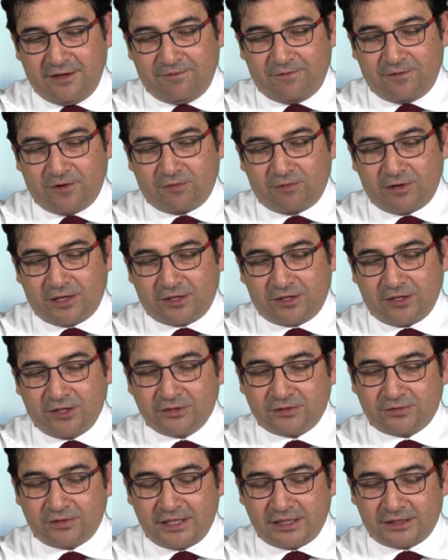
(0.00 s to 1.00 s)
a forward
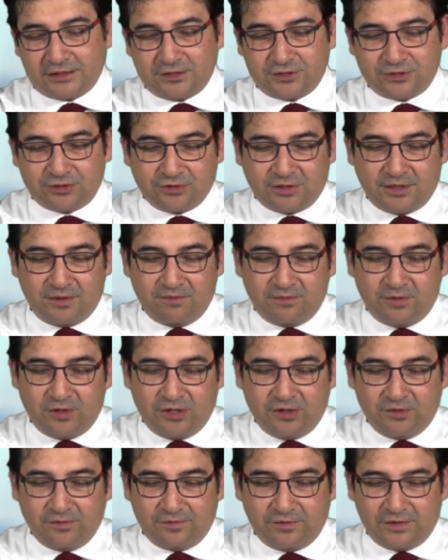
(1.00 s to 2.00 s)
contract should
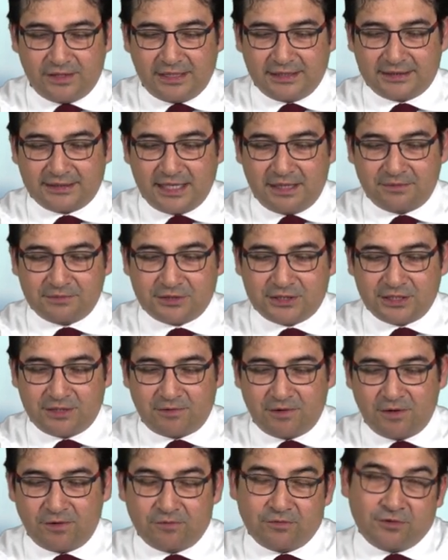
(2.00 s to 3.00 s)
involve at time
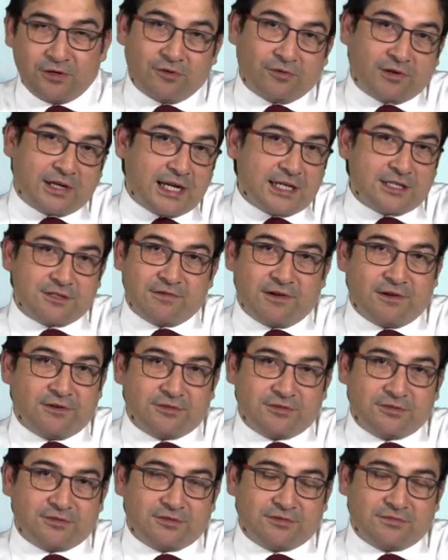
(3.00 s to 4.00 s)
zero no cash
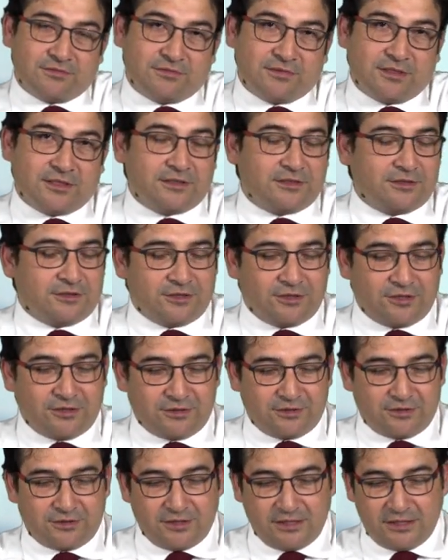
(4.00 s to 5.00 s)
flows. There is
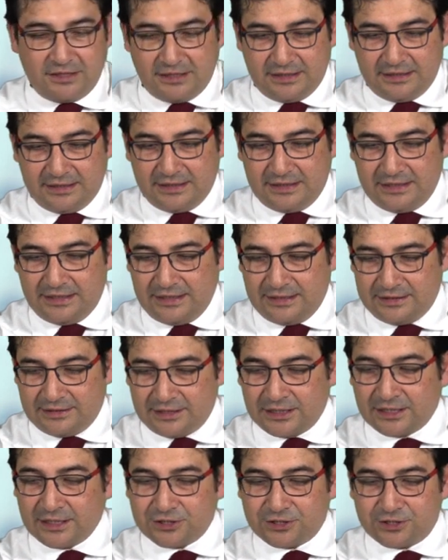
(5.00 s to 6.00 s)
just the
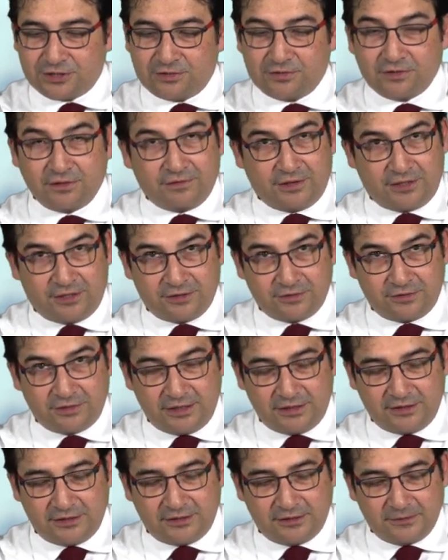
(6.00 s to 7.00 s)
signature of the
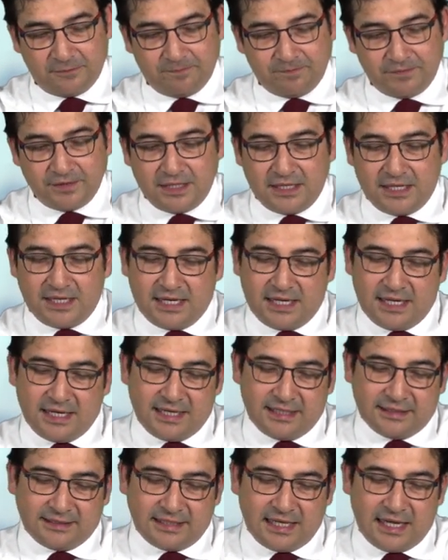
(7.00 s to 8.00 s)
contract.
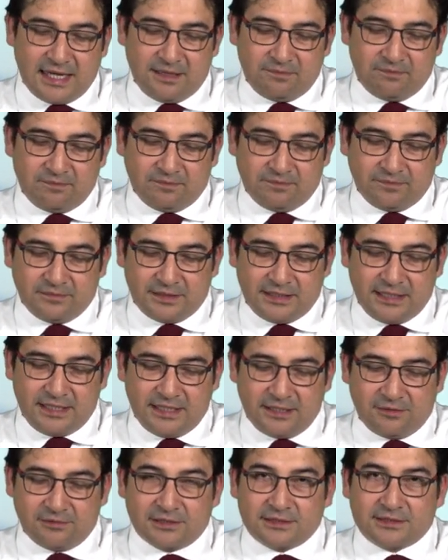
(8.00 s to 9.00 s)
And at time
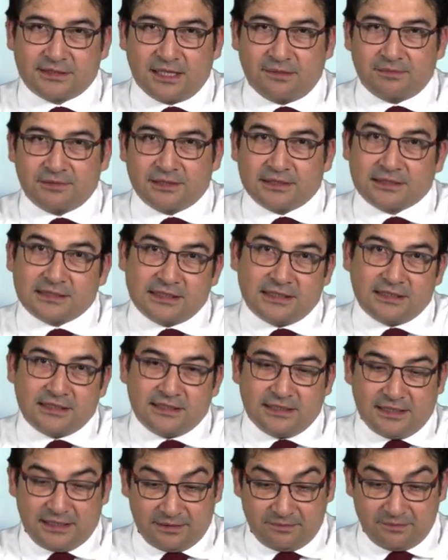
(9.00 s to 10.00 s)
t equals capital
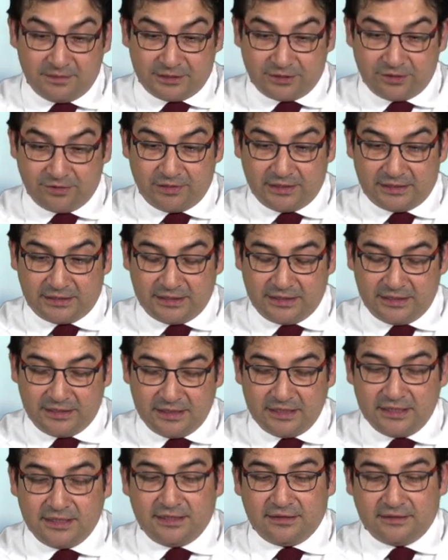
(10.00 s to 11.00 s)
T, at
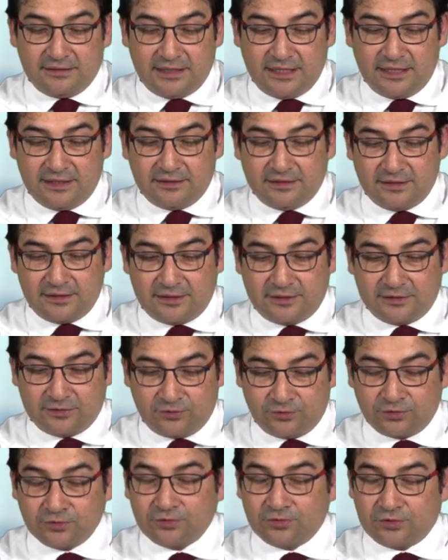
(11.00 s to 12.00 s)
maturity, then there are
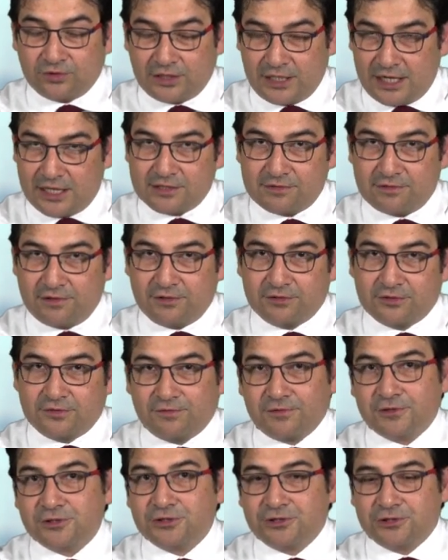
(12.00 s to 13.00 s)
two cash flows
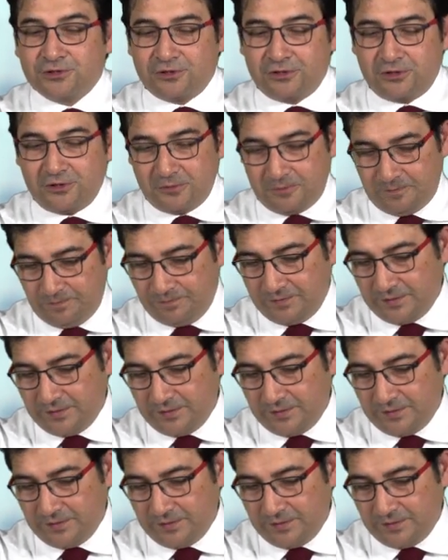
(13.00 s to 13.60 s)
for sure,